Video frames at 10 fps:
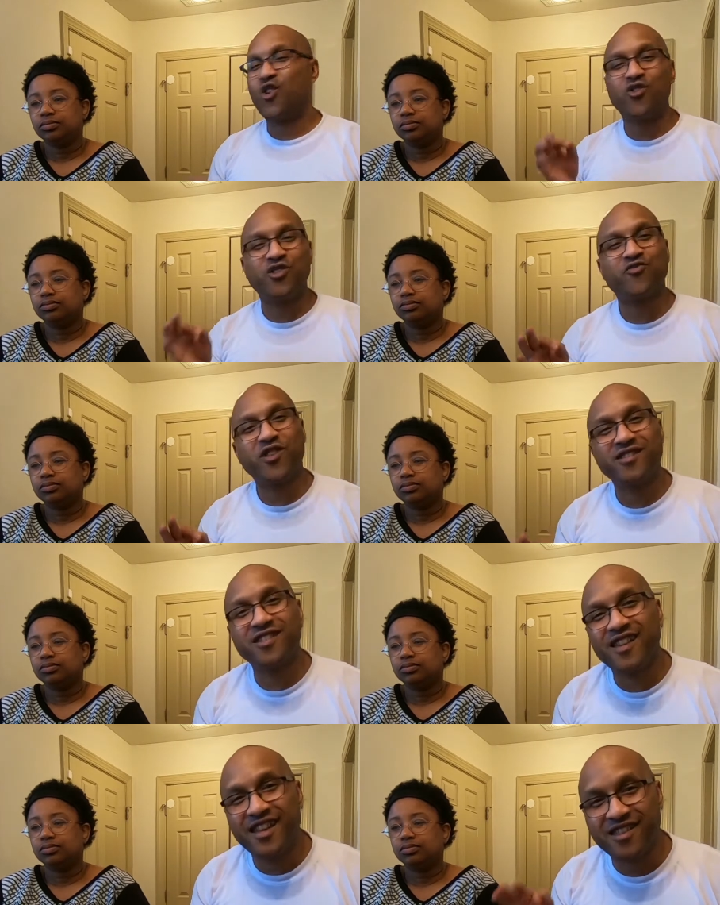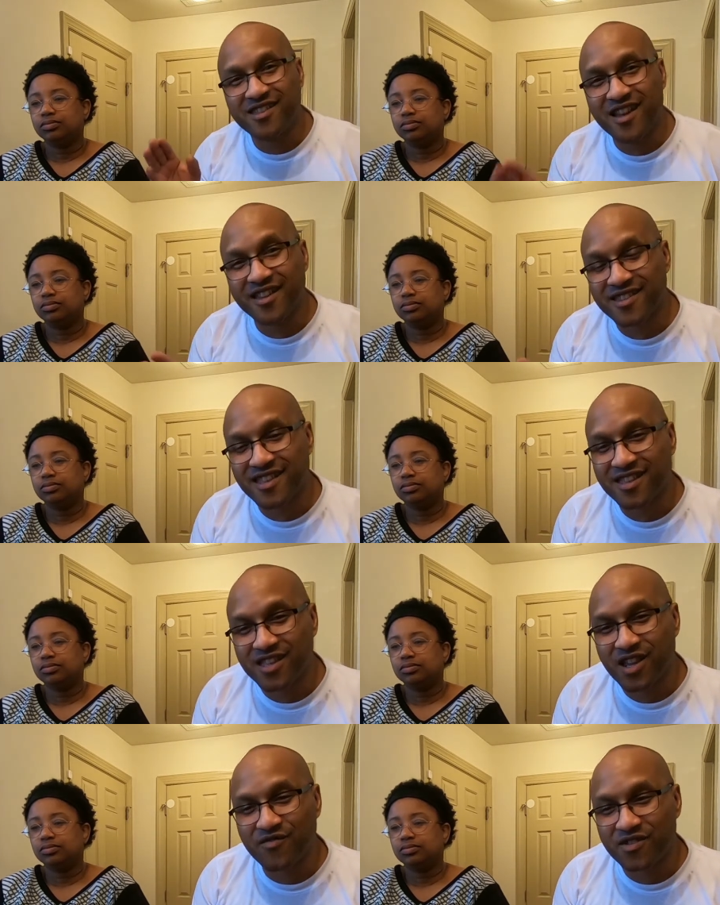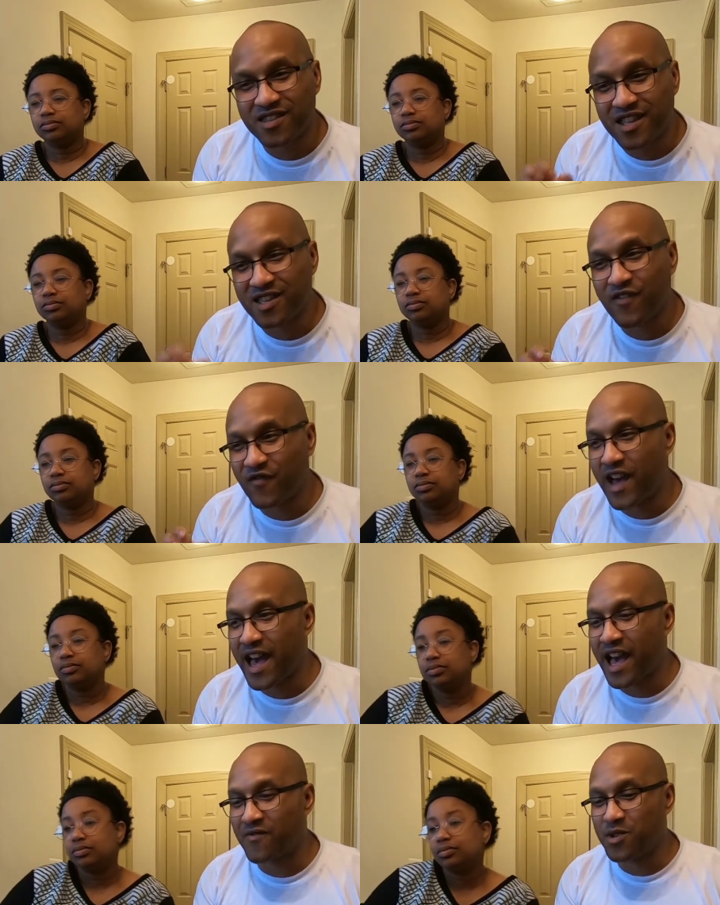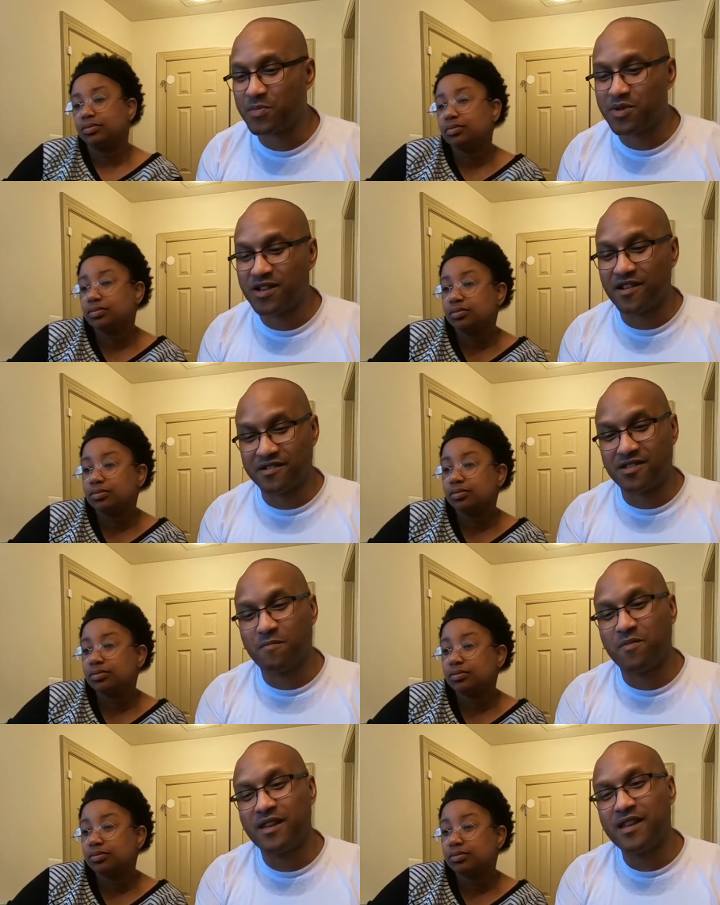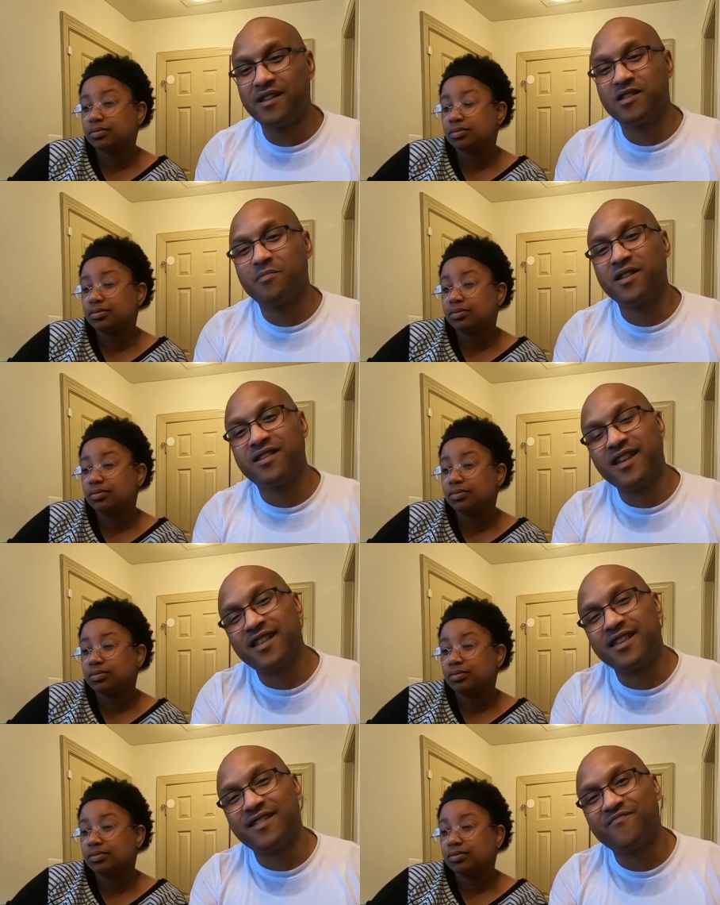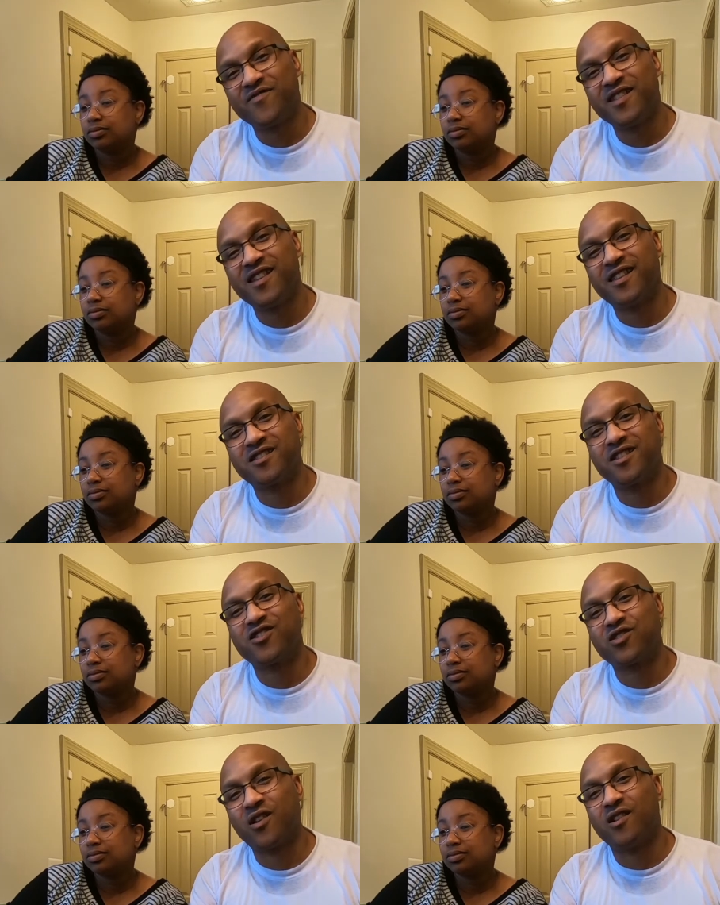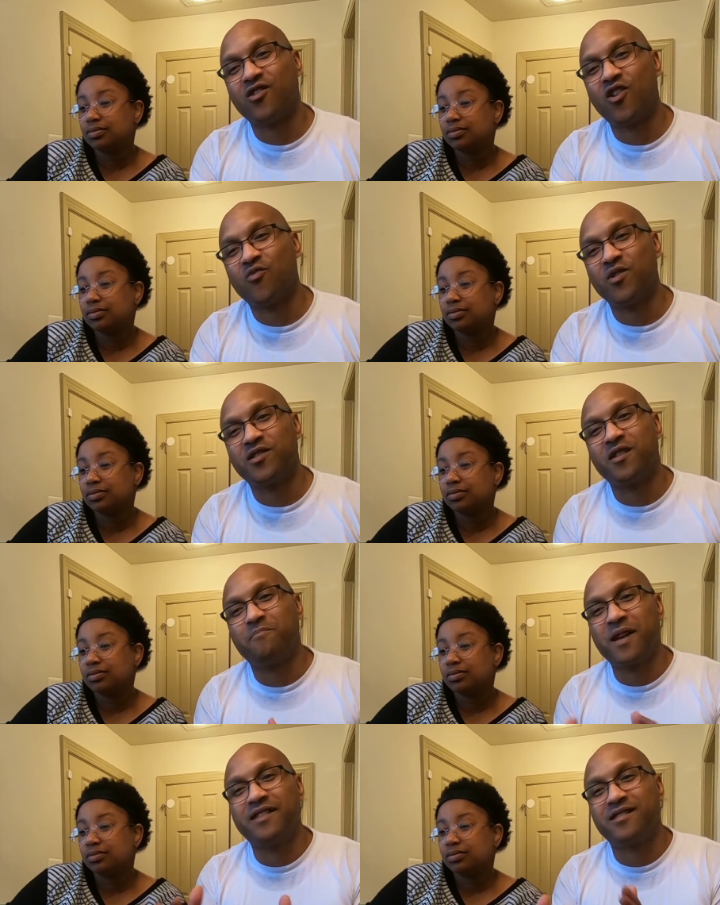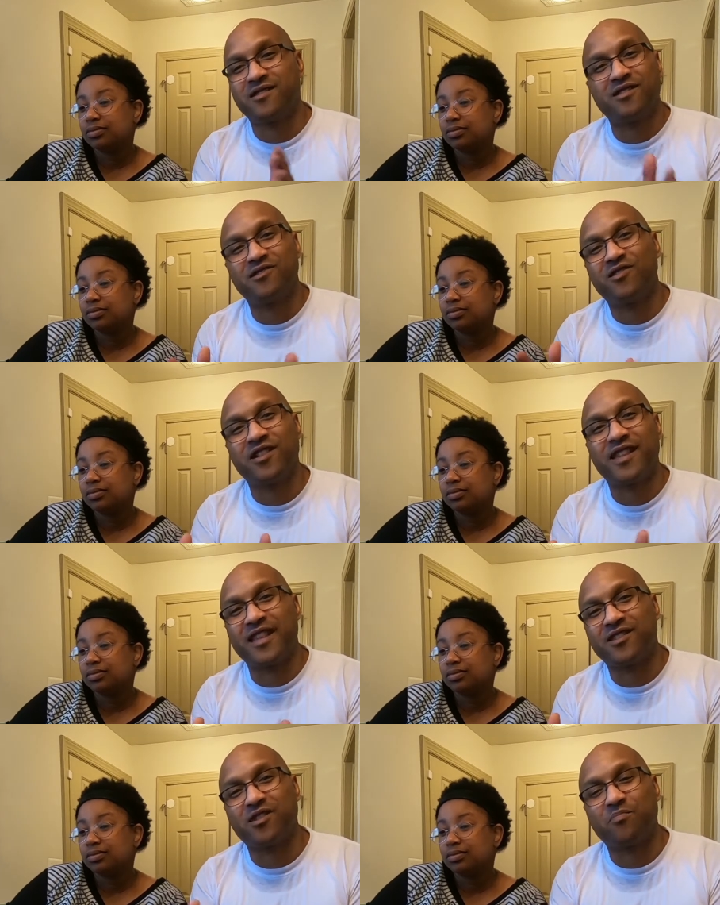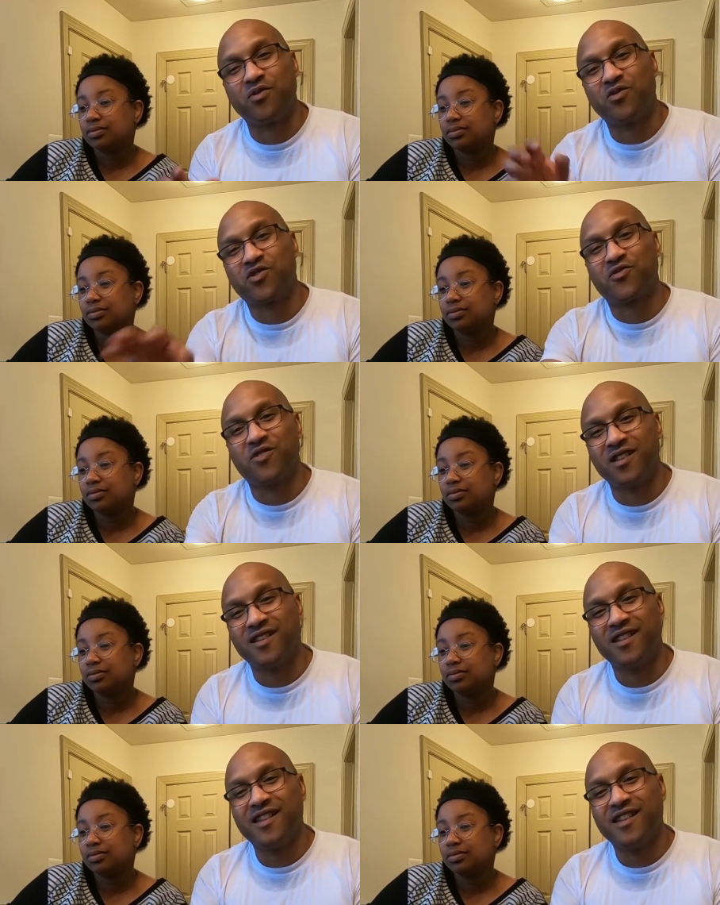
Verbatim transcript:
Speaker 1: the only reason it doesn't give get a five is because the the beginning it's just started off with them basically just looking at the computer screen.